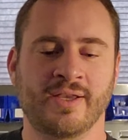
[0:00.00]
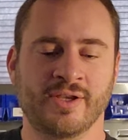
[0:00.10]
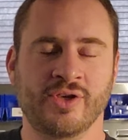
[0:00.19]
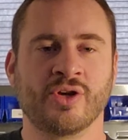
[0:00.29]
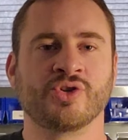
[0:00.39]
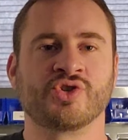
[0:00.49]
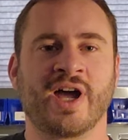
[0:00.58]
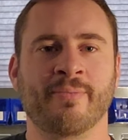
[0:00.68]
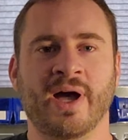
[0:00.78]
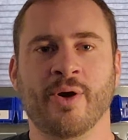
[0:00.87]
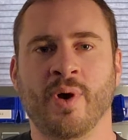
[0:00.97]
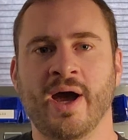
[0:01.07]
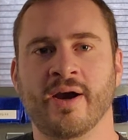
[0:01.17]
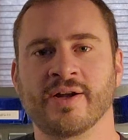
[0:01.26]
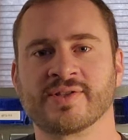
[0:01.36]
You go
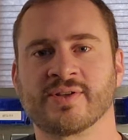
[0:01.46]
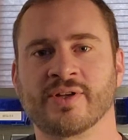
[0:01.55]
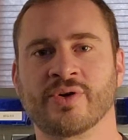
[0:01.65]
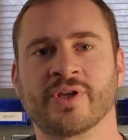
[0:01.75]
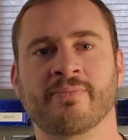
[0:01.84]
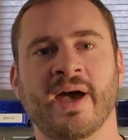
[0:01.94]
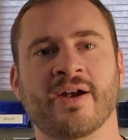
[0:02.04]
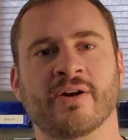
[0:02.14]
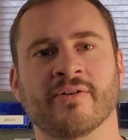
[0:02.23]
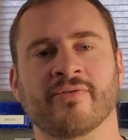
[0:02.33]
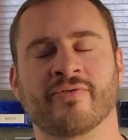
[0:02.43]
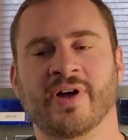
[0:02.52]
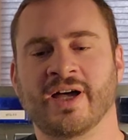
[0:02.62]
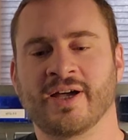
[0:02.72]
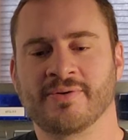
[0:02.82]
drive-by-wire, it's literally a matter
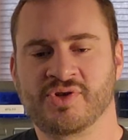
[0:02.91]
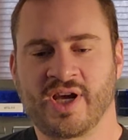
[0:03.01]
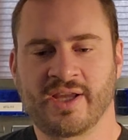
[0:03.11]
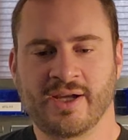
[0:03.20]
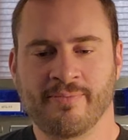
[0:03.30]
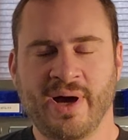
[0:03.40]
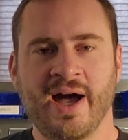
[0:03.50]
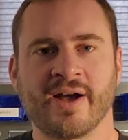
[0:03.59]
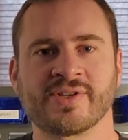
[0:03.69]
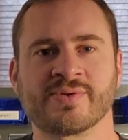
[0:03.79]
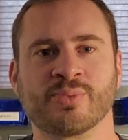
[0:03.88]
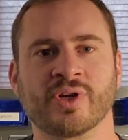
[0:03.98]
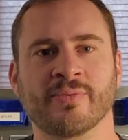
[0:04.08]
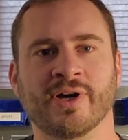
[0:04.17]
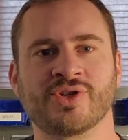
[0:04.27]
of checking a box
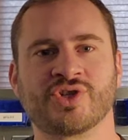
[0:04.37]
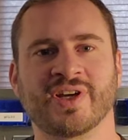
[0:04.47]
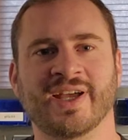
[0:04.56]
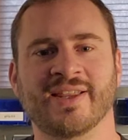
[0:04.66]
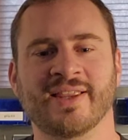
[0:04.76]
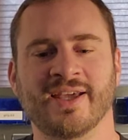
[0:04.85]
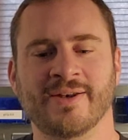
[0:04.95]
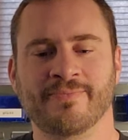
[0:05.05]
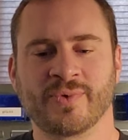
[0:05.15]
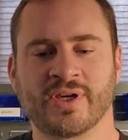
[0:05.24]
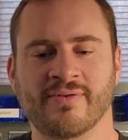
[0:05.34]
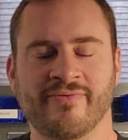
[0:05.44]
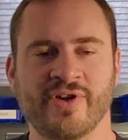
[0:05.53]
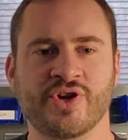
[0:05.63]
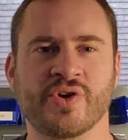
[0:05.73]
pretty much, and then
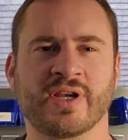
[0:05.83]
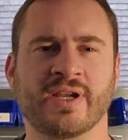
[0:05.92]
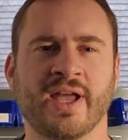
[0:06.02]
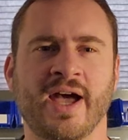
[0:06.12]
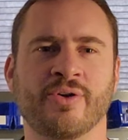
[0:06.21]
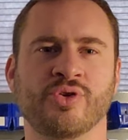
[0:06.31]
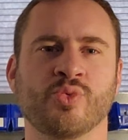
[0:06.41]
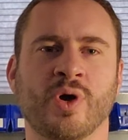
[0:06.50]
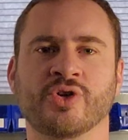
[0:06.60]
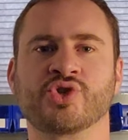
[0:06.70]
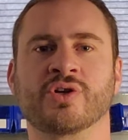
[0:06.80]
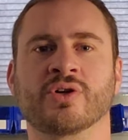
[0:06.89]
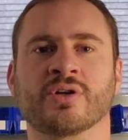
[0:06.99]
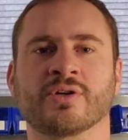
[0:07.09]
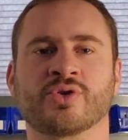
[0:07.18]
configuring how you want
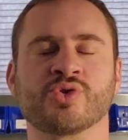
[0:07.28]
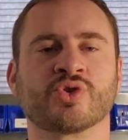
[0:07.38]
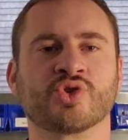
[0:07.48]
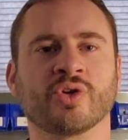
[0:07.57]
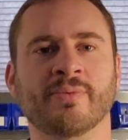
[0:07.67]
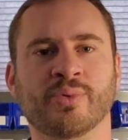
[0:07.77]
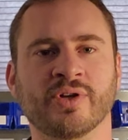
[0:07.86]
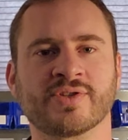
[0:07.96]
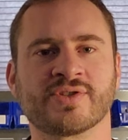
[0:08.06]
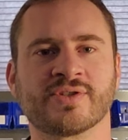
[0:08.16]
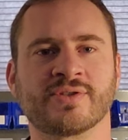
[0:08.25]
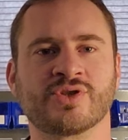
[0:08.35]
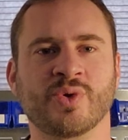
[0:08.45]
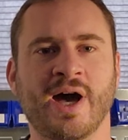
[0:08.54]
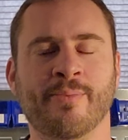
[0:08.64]
your cruise control inputs
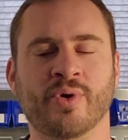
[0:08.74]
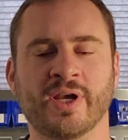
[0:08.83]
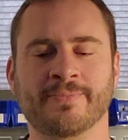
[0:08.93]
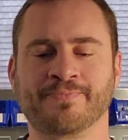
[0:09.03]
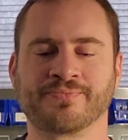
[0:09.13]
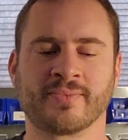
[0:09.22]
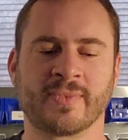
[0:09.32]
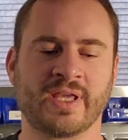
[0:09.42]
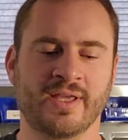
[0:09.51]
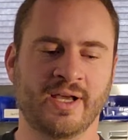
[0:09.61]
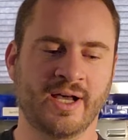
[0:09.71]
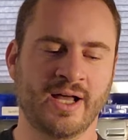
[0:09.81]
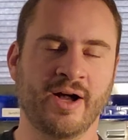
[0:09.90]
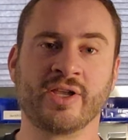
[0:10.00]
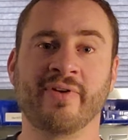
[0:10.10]
to operate.
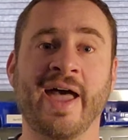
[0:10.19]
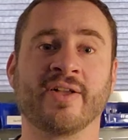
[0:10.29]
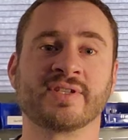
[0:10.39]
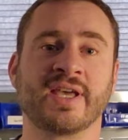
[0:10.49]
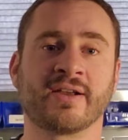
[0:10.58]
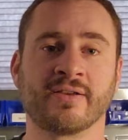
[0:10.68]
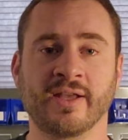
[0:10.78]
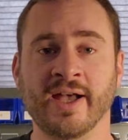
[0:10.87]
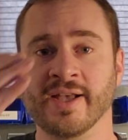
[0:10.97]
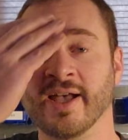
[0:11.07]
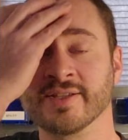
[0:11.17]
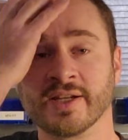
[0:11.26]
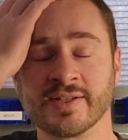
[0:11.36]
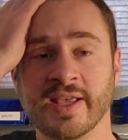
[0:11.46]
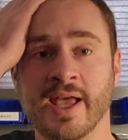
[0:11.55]
I'll give Haltech as an
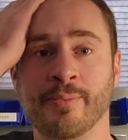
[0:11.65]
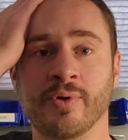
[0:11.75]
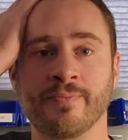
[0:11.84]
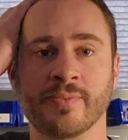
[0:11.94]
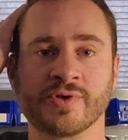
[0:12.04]
example.